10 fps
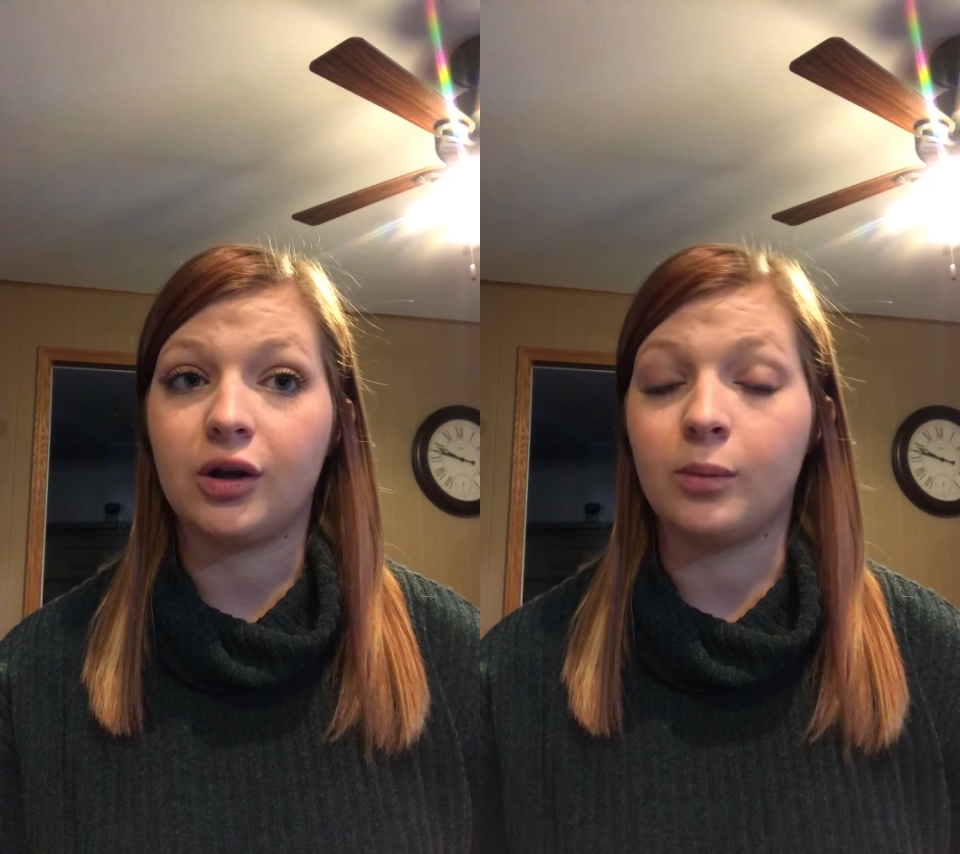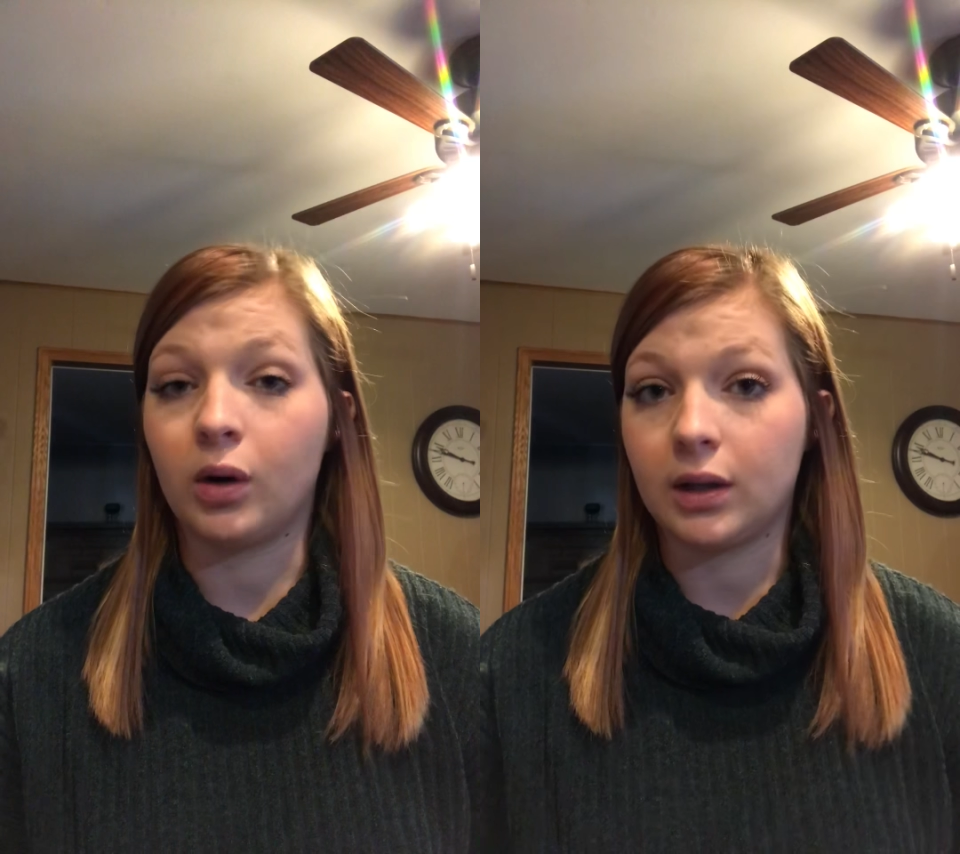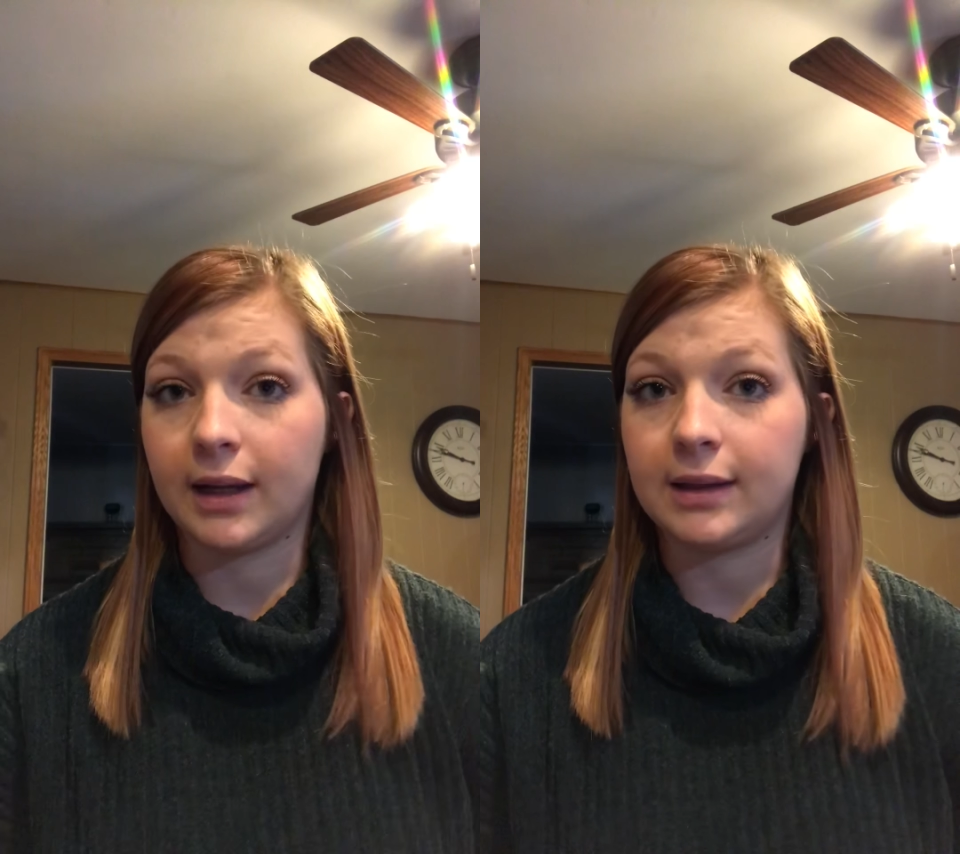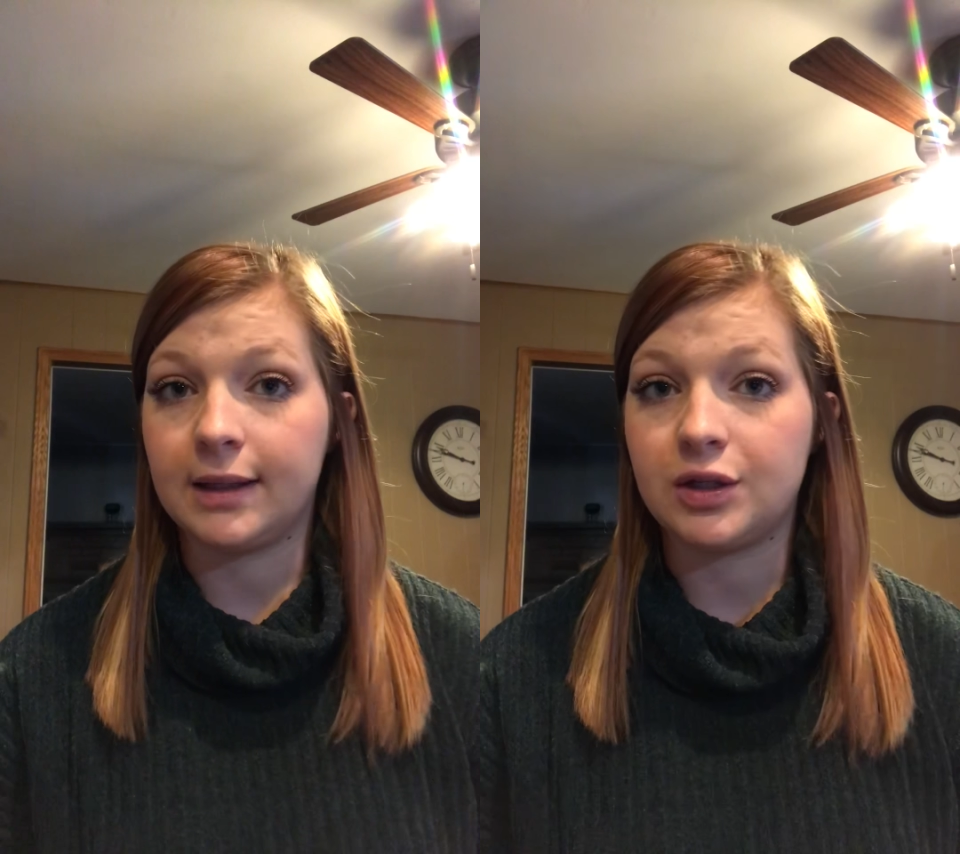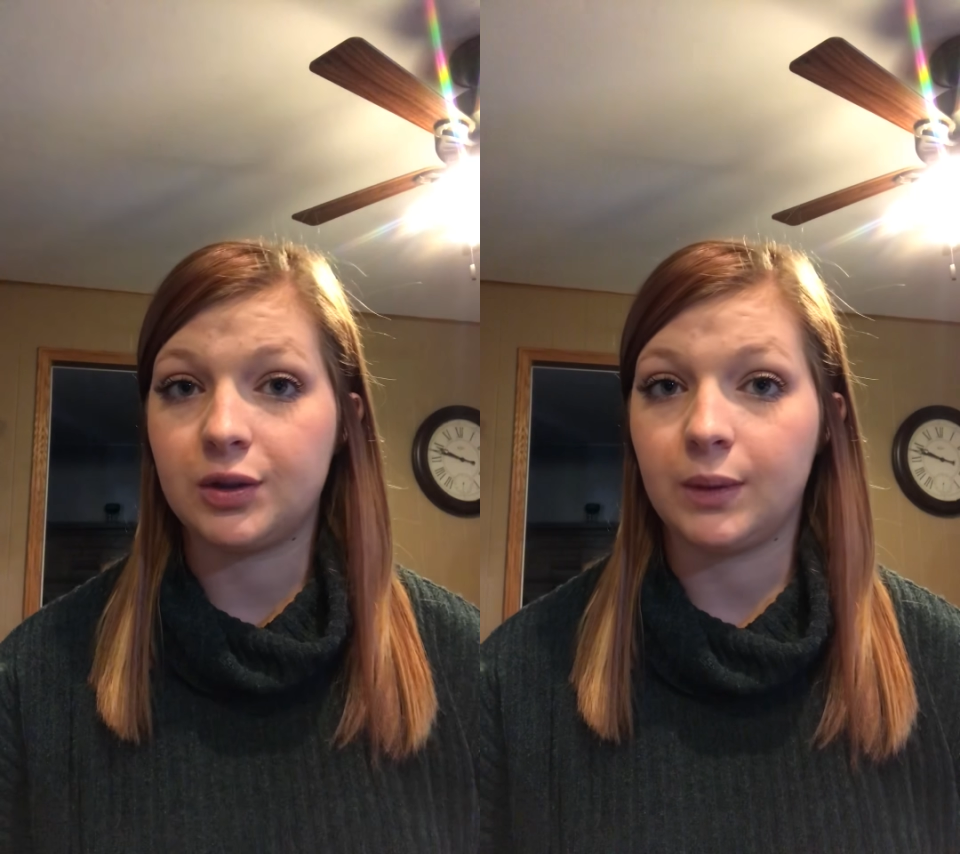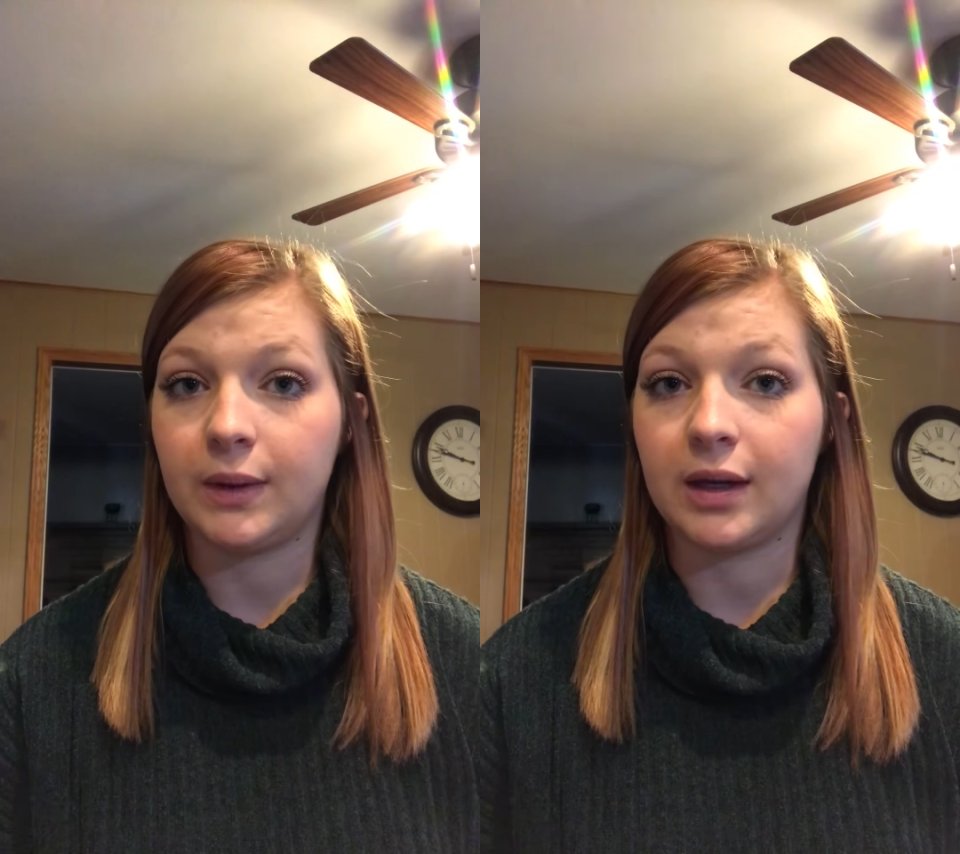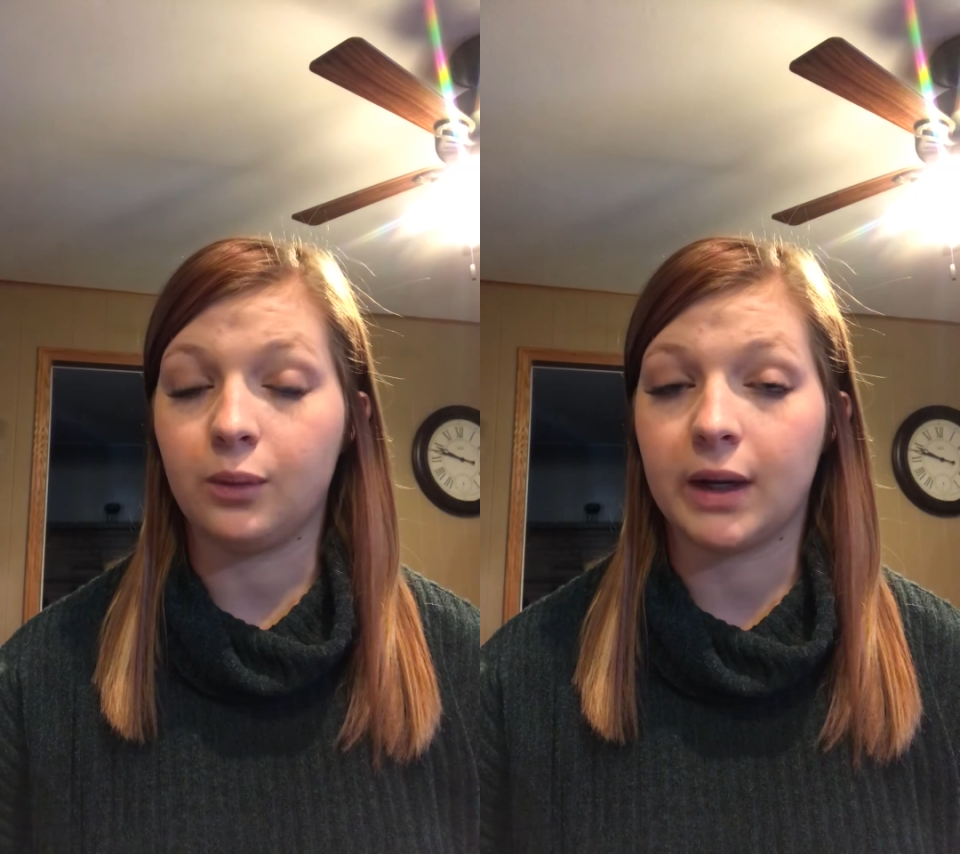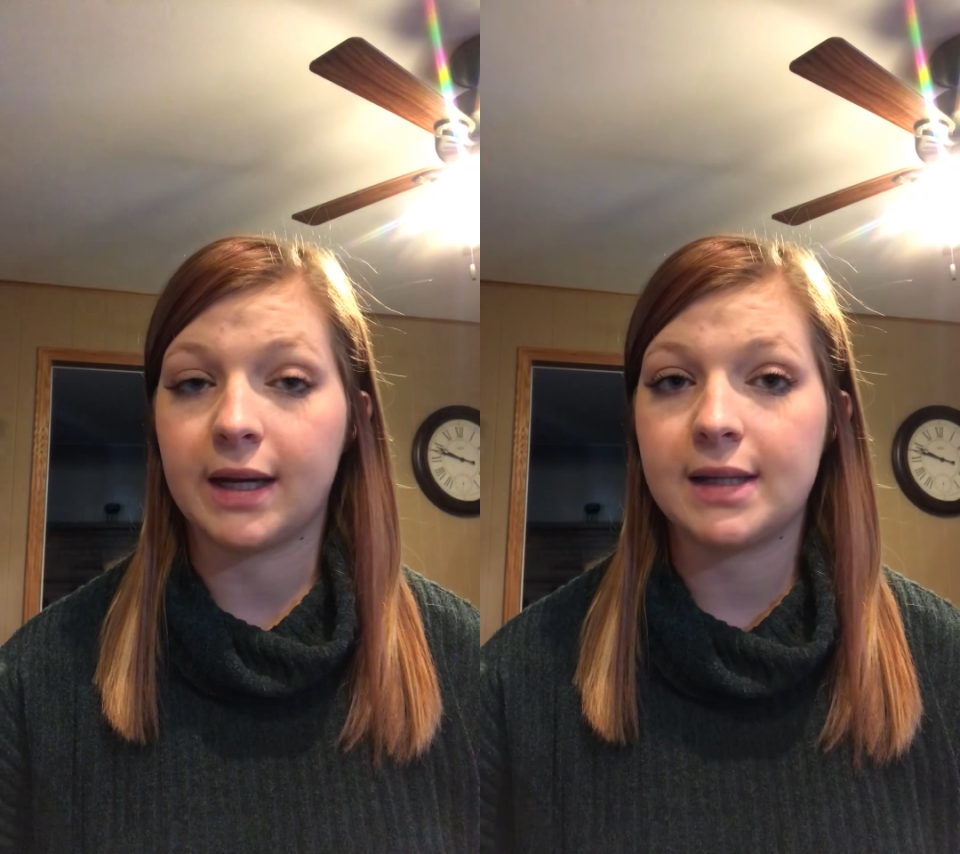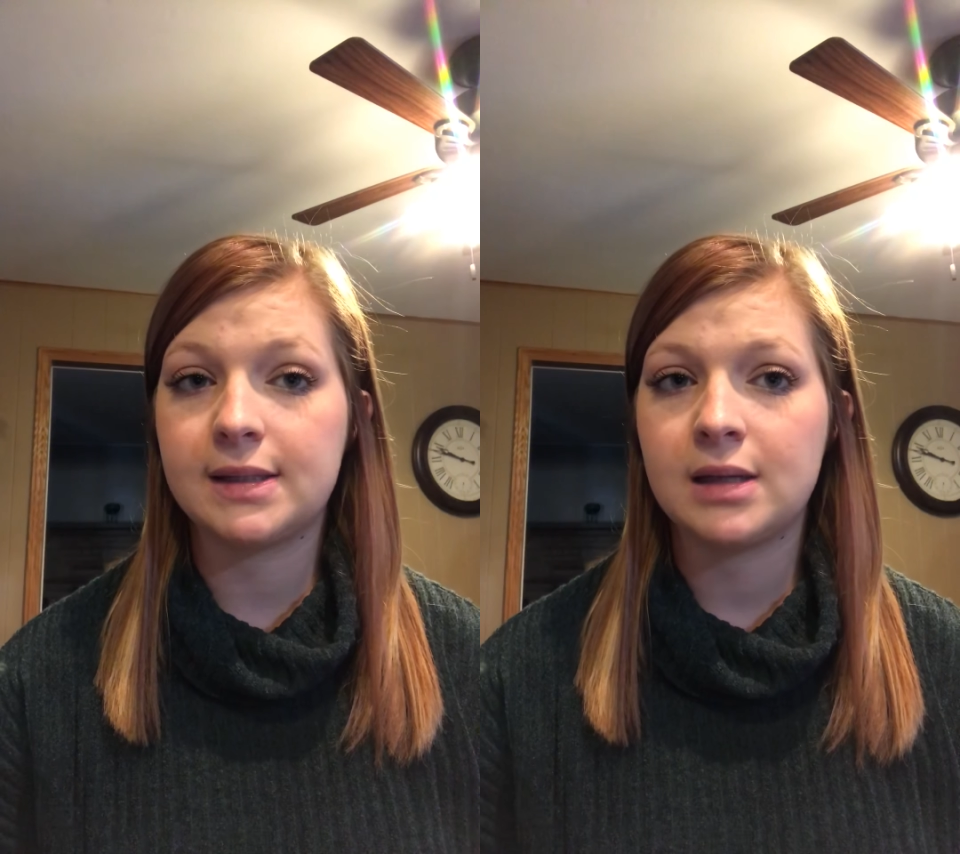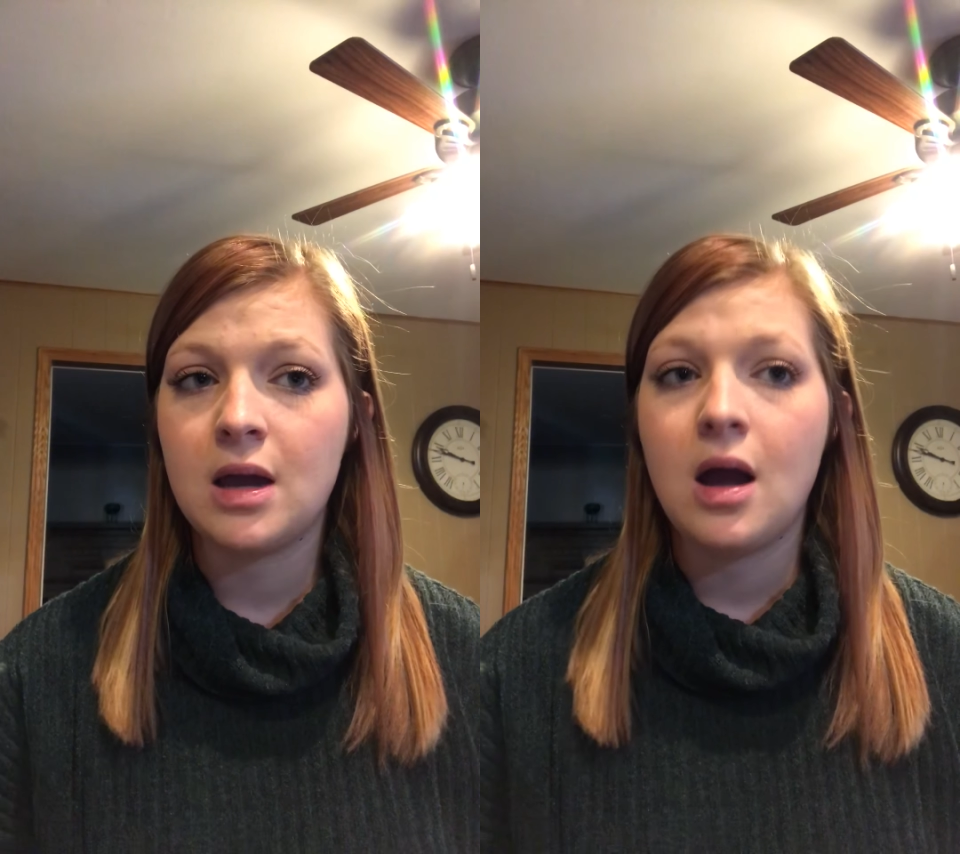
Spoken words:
you're more likely to get rickets.